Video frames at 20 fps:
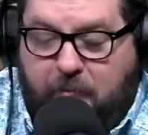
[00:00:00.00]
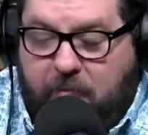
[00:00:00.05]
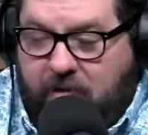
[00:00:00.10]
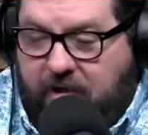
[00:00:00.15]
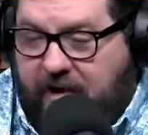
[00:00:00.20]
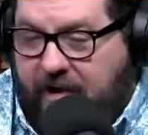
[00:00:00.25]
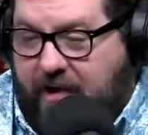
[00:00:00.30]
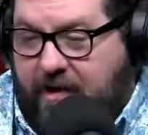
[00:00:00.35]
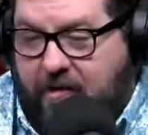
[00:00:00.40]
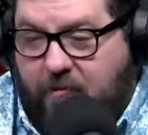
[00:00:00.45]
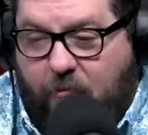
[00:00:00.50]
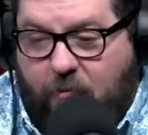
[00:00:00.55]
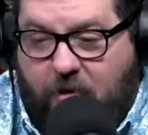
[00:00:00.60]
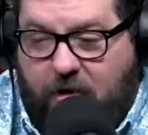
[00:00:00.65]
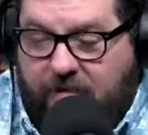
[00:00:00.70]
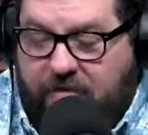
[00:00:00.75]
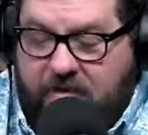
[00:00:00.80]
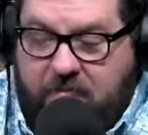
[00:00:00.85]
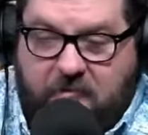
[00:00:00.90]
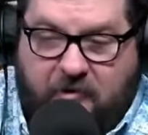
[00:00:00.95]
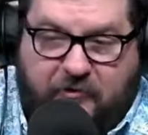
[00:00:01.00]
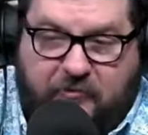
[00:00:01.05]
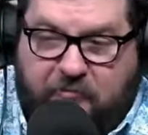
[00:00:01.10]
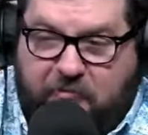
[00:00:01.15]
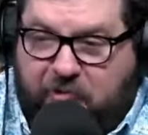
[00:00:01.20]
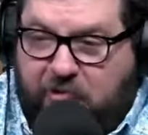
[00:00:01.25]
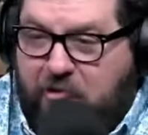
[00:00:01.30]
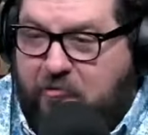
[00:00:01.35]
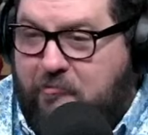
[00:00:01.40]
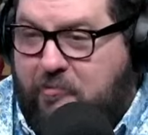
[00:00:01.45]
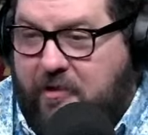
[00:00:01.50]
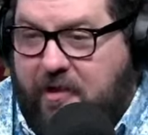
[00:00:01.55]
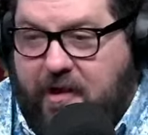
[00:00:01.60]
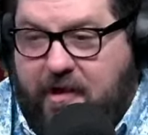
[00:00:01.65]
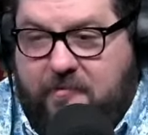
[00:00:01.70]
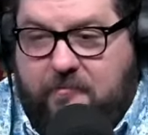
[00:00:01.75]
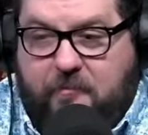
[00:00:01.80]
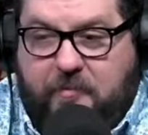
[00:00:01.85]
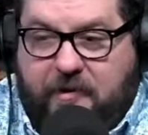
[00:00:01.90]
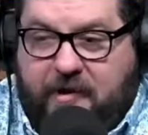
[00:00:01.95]
like one of the most blue
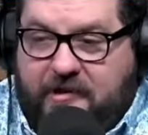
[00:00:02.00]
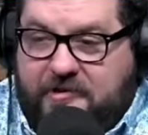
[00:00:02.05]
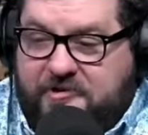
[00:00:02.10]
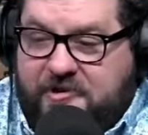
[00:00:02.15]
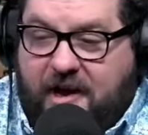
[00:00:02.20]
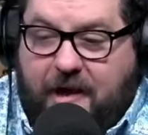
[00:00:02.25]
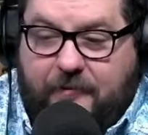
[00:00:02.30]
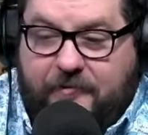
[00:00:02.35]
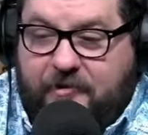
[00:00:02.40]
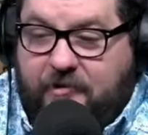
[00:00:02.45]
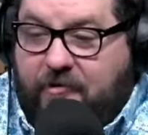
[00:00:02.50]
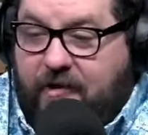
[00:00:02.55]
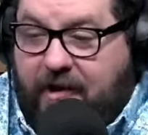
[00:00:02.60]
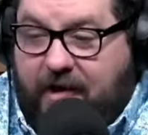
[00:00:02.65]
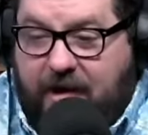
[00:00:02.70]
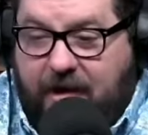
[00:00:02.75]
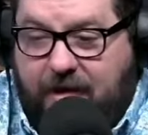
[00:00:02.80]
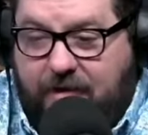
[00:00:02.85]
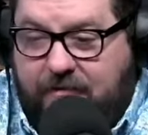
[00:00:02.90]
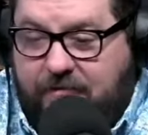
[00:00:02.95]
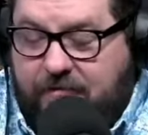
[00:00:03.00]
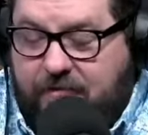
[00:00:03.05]
blood big jobs you can get.